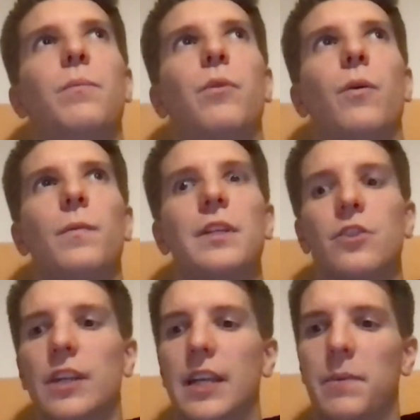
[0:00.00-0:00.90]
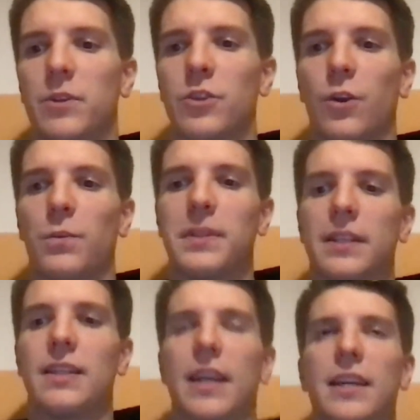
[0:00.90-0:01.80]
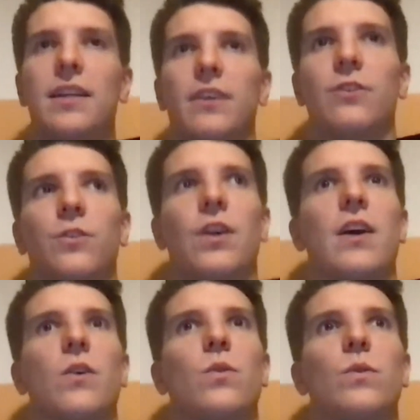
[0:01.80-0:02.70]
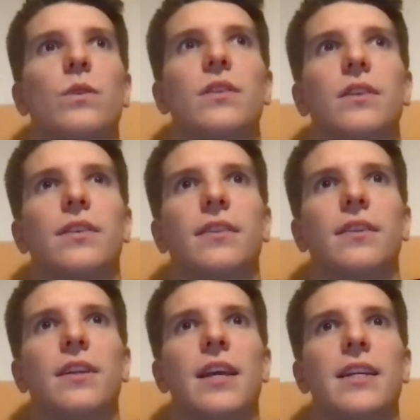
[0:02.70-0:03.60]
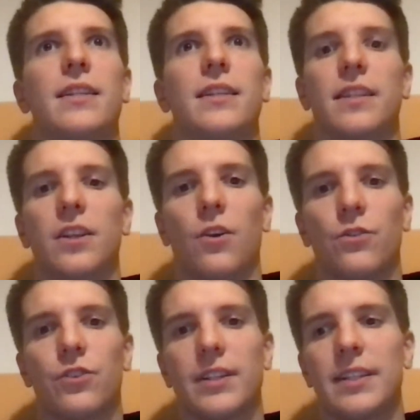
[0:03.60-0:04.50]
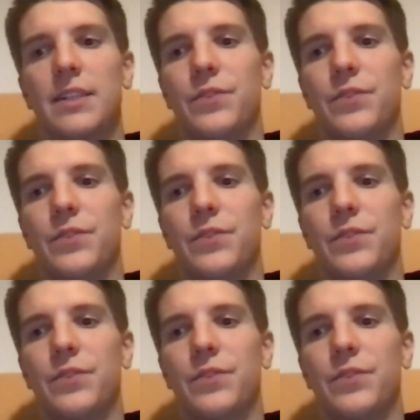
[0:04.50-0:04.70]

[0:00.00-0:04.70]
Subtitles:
Probably just keeping us up to date around the latest in contracting.